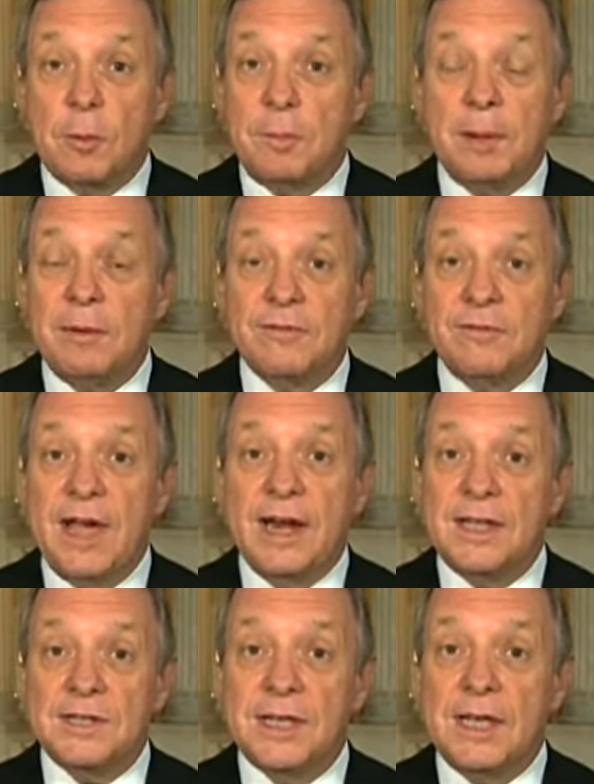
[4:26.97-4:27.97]
of public
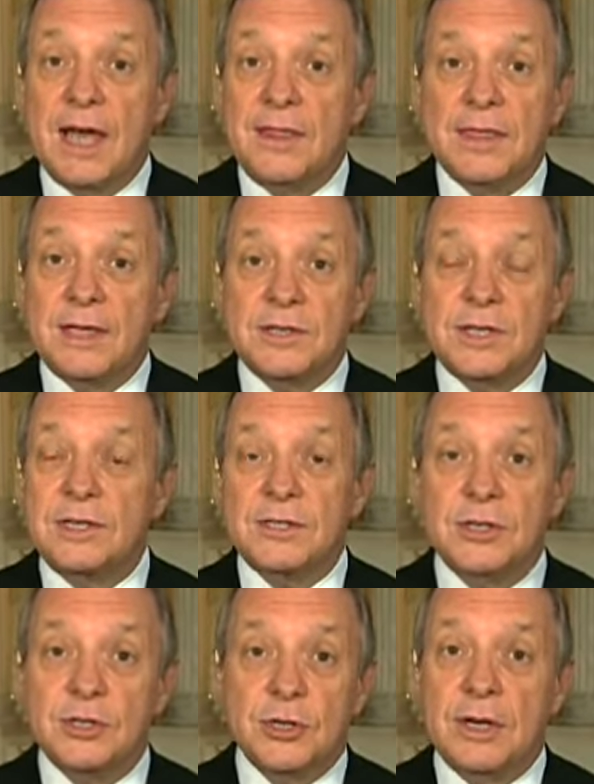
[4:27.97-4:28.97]
financing. I think
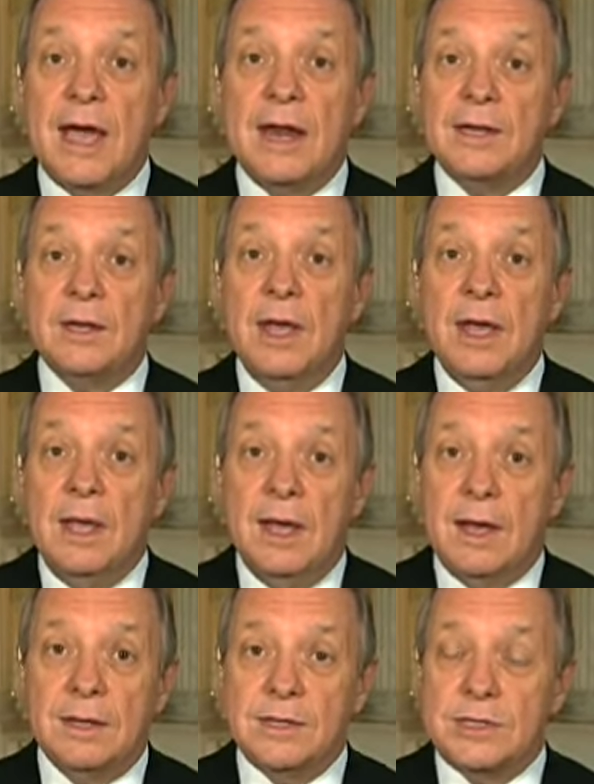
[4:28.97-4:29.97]
Citizens United
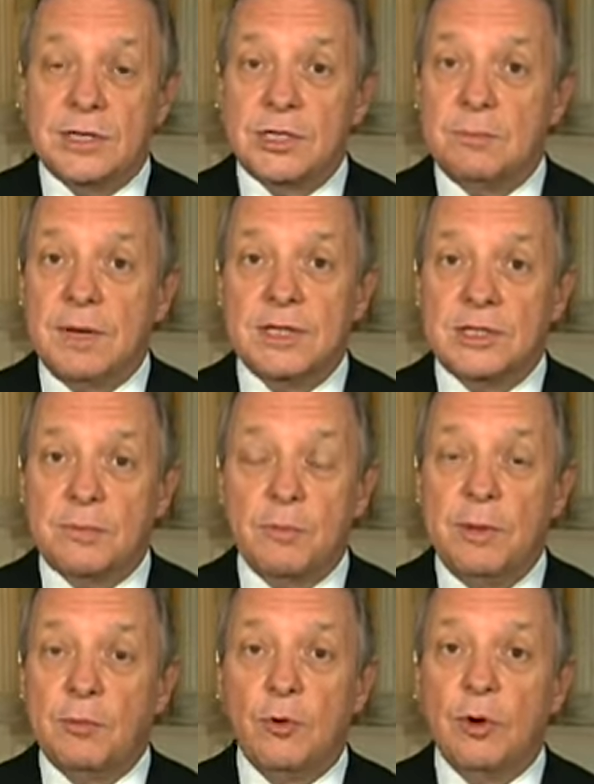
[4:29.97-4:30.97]
uh, decision by the
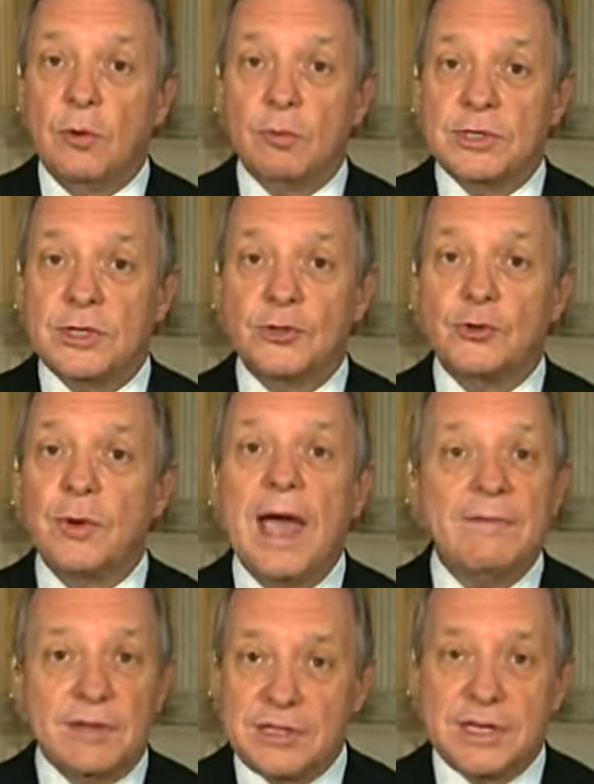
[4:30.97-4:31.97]
Supreme Court was a
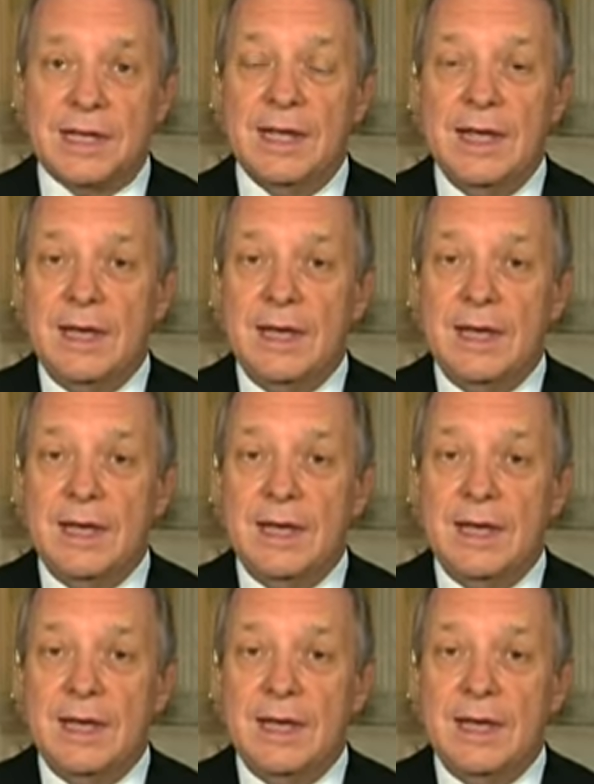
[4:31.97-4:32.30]
travesty.